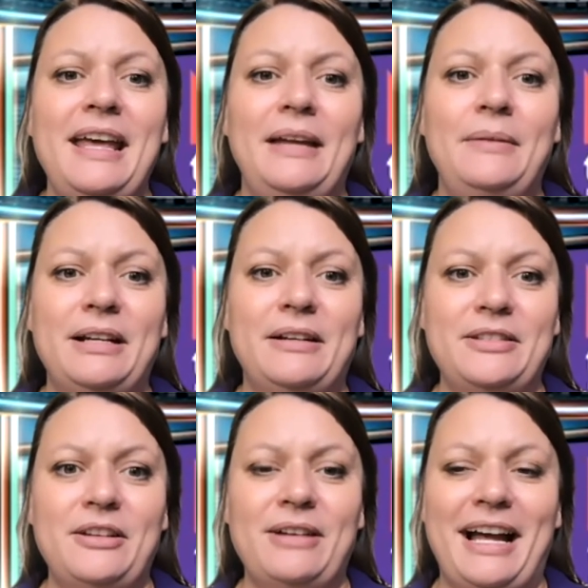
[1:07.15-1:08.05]
And we
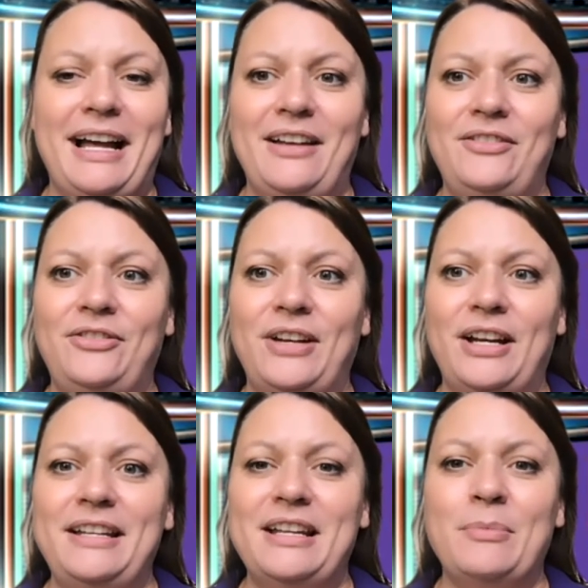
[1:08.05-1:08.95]
also have
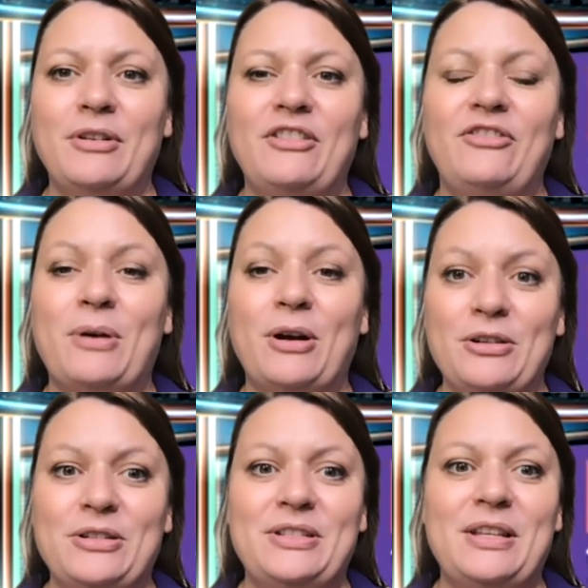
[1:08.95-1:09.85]
a number of
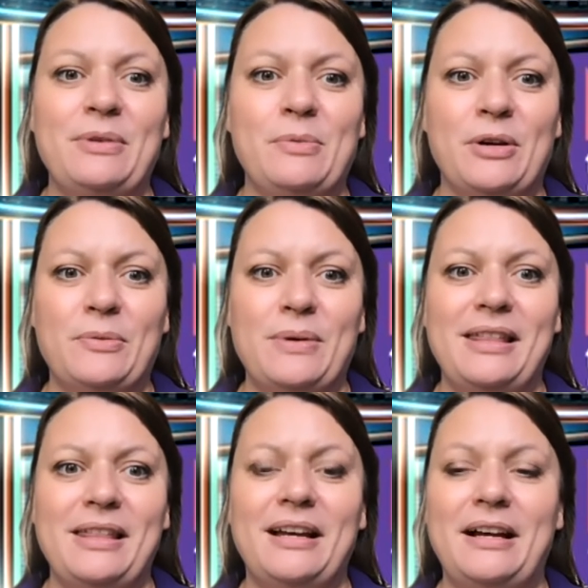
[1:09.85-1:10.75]
partners that we work with